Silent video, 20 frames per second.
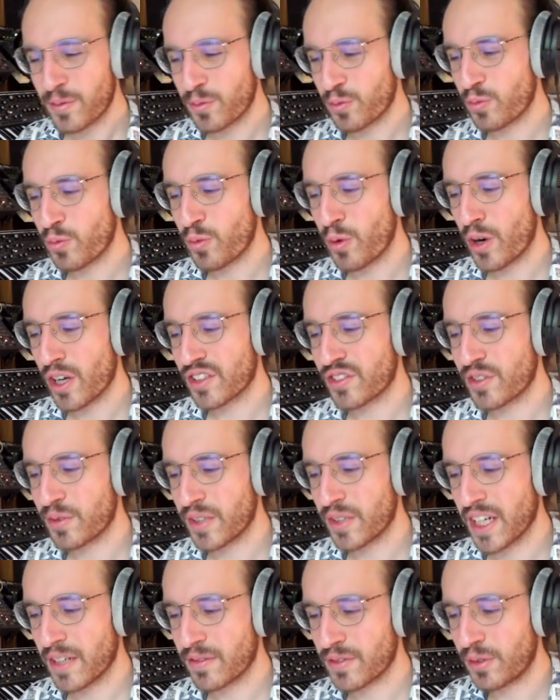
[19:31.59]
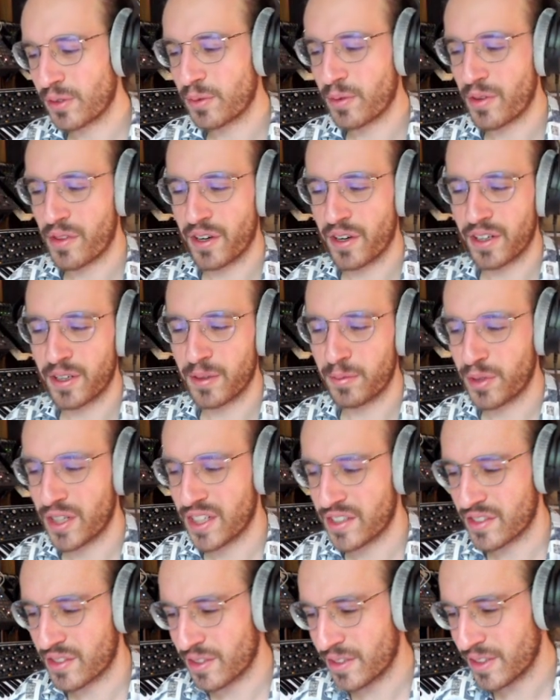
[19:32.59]
what do we have to do with our
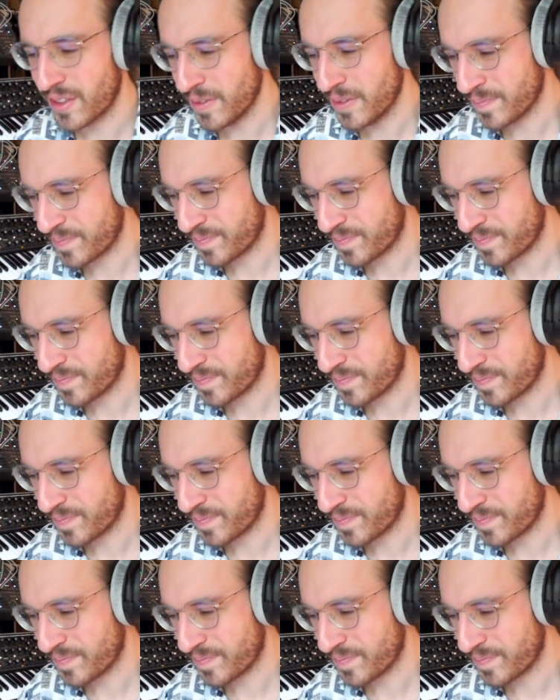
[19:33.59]
compressor?